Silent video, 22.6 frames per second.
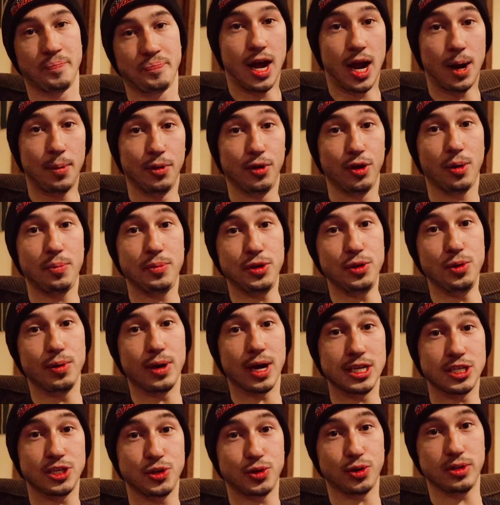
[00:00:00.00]
I really hope you
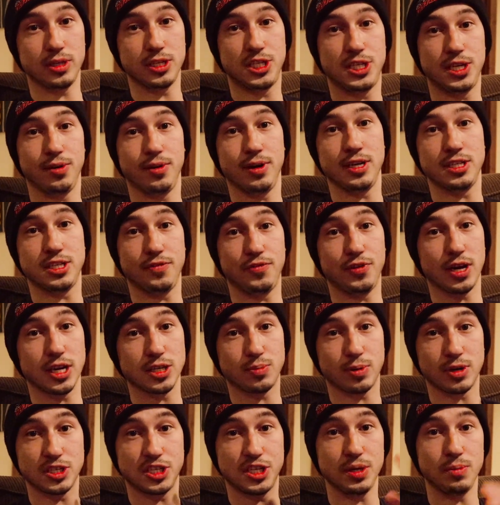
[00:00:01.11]
guys enjoyed this series. If you guys
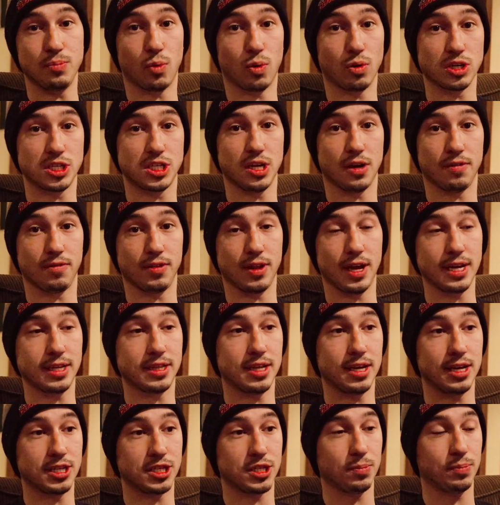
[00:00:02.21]
want to see more stuff like
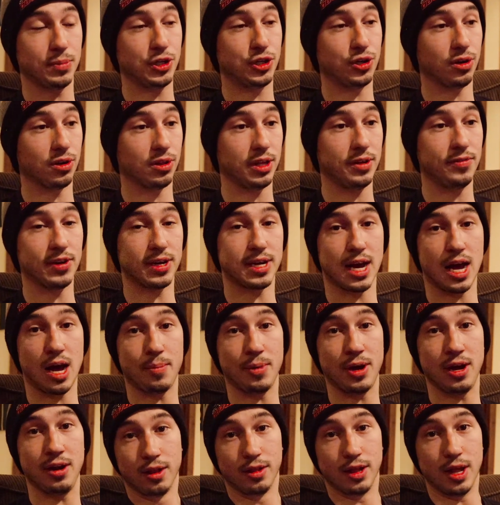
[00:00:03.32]
this, be sure to leave a
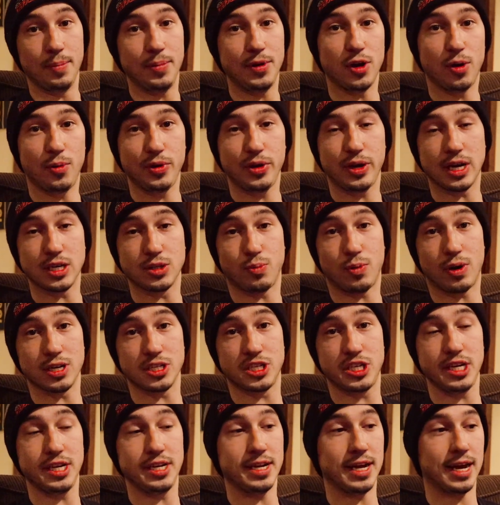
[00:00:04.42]
comment. Let me know what you guys want to
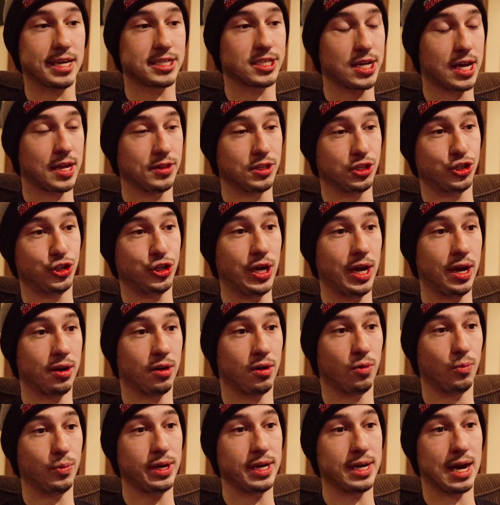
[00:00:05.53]
see next on this channel.
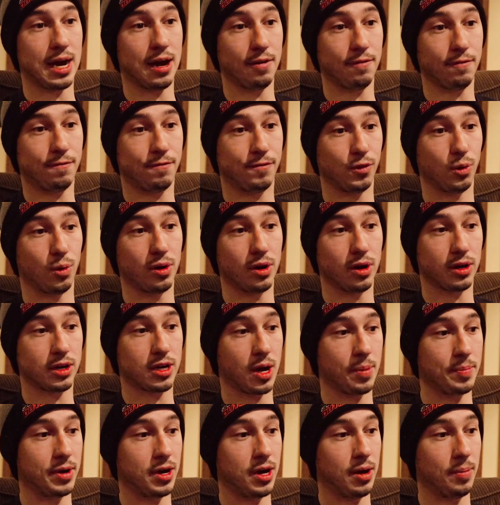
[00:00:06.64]
We got Florida
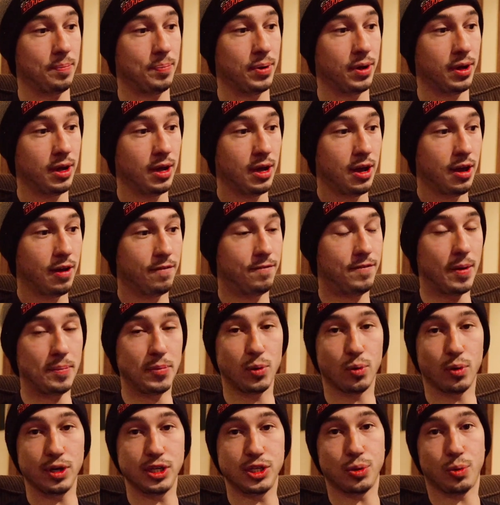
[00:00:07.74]
coming up.
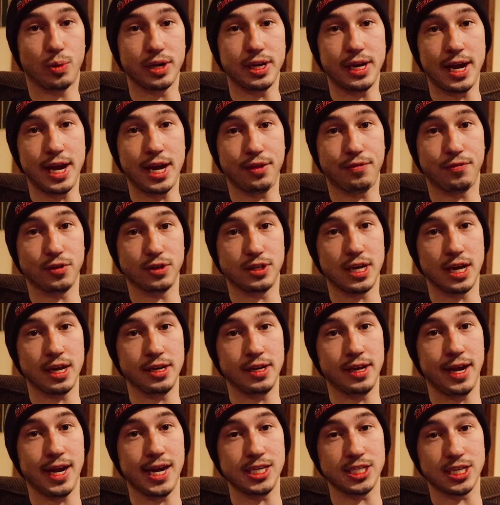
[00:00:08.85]
February 28th for 10
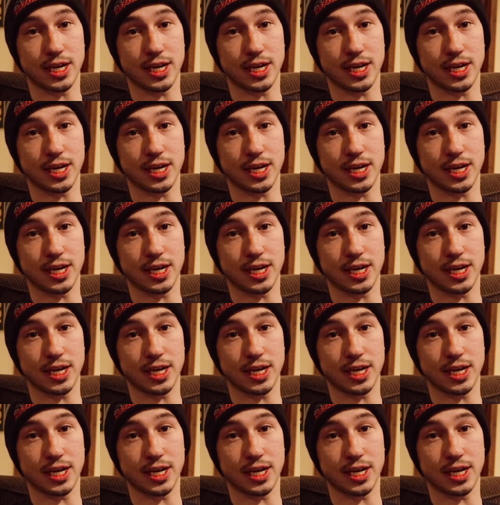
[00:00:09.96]
days.